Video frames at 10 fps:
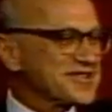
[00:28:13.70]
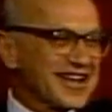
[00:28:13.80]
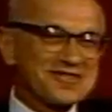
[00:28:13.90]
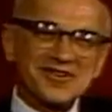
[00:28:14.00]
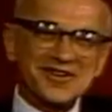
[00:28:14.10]
I
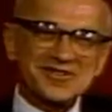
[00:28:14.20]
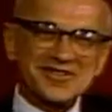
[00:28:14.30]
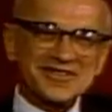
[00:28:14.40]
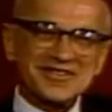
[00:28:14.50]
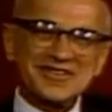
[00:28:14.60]
wrote
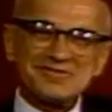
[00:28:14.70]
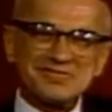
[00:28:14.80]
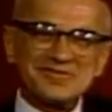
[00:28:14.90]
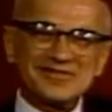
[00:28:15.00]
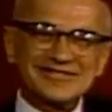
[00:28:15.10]

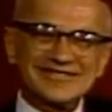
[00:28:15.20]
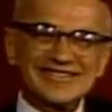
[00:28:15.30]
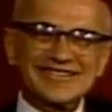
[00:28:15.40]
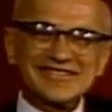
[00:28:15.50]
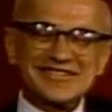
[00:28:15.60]

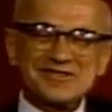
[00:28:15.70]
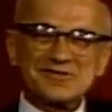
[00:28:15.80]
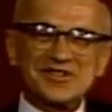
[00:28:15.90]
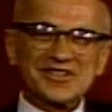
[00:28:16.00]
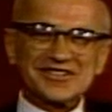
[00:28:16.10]

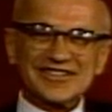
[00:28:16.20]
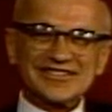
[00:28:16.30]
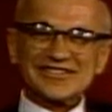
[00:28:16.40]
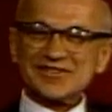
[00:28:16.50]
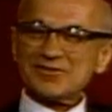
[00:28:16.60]
with the
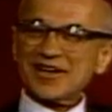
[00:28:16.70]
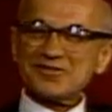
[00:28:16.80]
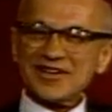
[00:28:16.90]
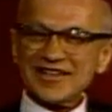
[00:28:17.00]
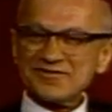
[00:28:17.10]
assistance of my
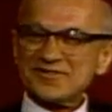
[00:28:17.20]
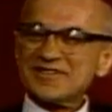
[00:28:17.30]
wife